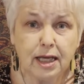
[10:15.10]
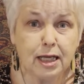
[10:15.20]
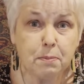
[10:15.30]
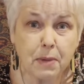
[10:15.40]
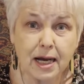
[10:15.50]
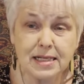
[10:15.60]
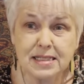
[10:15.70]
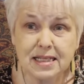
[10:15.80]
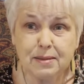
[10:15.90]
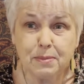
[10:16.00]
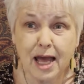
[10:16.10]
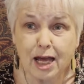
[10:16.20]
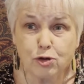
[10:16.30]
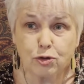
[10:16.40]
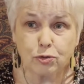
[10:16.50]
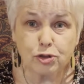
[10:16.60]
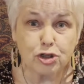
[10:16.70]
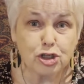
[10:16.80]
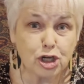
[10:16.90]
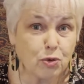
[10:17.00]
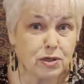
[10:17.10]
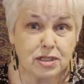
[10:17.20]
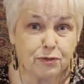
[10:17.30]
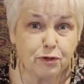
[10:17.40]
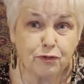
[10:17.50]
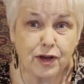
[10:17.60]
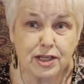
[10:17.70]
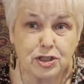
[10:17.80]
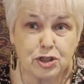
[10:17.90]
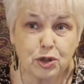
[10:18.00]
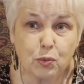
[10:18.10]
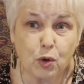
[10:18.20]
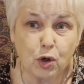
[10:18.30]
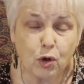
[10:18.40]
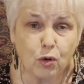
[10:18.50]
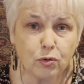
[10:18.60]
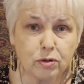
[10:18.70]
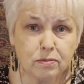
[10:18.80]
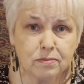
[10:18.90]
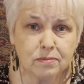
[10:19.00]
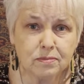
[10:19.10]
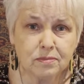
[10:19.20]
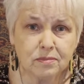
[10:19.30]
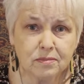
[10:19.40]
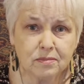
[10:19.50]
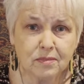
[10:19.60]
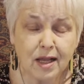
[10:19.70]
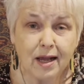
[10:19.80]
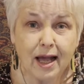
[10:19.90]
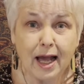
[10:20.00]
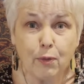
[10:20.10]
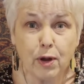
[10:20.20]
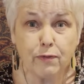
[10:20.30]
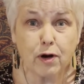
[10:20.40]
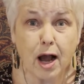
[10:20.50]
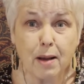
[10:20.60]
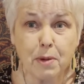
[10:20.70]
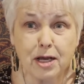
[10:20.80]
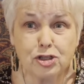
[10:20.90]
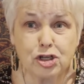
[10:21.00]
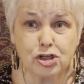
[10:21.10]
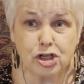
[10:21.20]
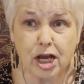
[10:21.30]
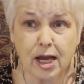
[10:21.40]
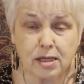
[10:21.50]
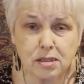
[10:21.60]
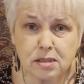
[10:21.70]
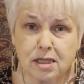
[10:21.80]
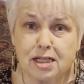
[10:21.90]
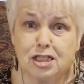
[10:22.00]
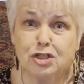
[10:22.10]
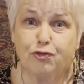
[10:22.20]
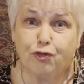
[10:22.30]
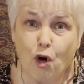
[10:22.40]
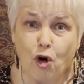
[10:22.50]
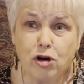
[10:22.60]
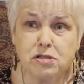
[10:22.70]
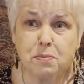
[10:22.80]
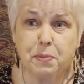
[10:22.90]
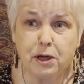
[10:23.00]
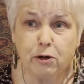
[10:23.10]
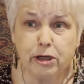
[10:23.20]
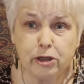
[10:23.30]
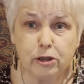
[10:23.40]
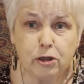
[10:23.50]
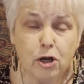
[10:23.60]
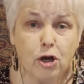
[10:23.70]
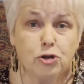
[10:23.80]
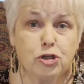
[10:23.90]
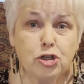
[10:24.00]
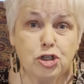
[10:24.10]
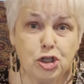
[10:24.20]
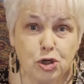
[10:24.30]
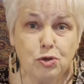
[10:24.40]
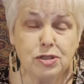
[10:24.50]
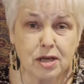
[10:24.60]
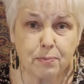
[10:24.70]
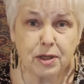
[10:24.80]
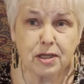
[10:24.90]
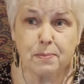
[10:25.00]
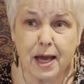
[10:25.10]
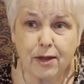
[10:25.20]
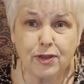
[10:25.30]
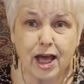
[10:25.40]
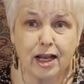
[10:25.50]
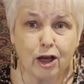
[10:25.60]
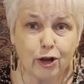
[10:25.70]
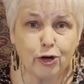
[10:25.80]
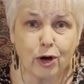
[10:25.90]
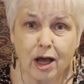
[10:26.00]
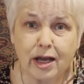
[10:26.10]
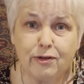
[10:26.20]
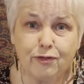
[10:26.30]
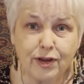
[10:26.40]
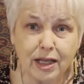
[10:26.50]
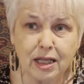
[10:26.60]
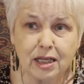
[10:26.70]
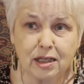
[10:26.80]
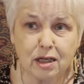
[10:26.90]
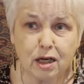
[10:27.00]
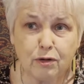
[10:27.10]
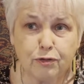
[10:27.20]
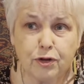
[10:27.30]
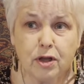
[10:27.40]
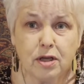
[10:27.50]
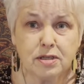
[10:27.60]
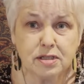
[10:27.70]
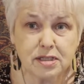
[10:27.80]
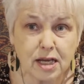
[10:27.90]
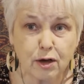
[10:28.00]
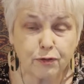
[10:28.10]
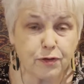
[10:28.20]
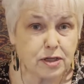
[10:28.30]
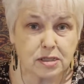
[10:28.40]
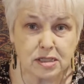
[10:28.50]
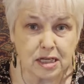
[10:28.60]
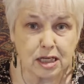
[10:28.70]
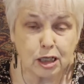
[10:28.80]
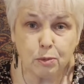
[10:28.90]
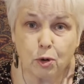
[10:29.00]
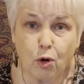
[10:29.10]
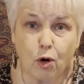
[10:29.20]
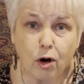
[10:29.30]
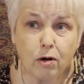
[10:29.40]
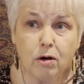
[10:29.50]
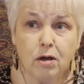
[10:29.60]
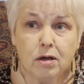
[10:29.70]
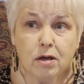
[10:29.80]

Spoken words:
it might seem natural to show a different face to the world. However, I might suggest that it's far superior to do something about that underlying feeling of self-esteem or